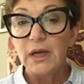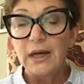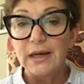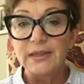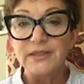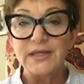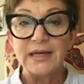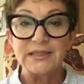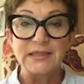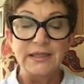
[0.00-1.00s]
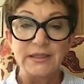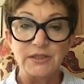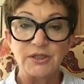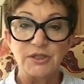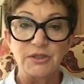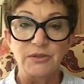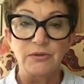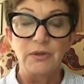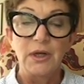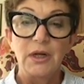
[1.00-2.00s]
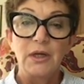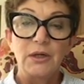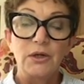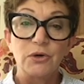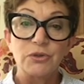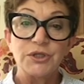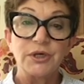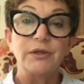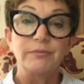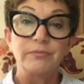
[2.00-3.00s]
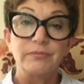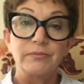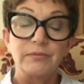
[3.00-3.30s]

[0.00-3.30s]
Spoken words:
and that's linked to long-term